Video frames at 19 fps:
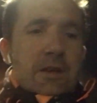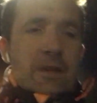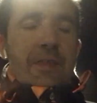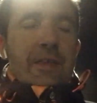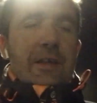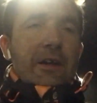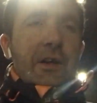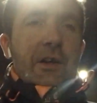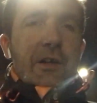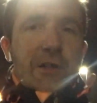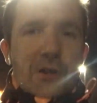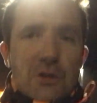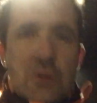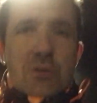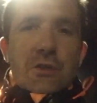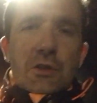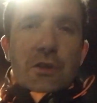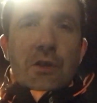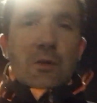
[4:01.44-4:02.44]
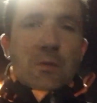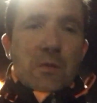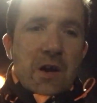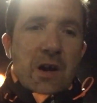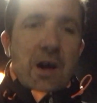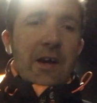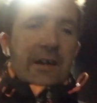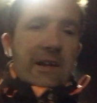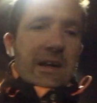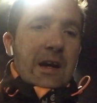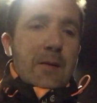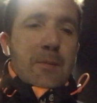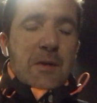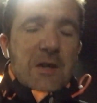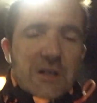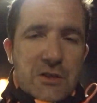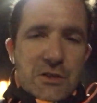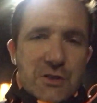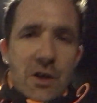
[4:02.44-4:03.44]
thing I used to do where I get a
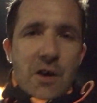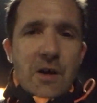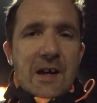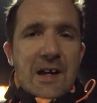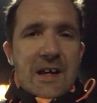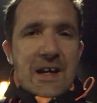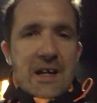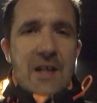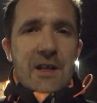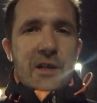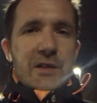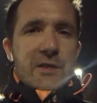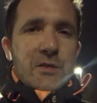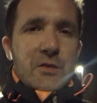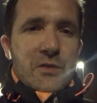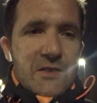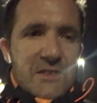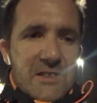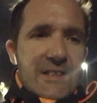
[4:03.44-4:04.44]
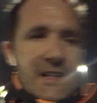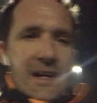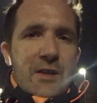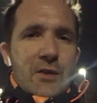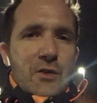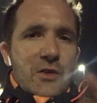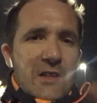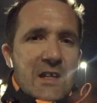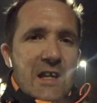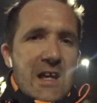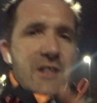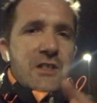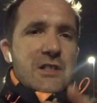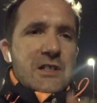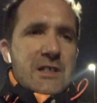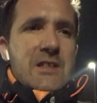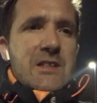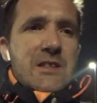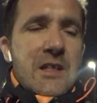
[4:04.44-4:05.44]
bit shy and I sort of stand on the
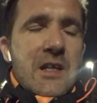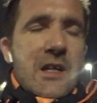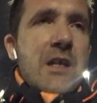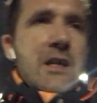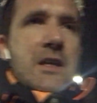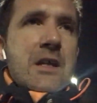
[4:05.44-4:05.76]
edges.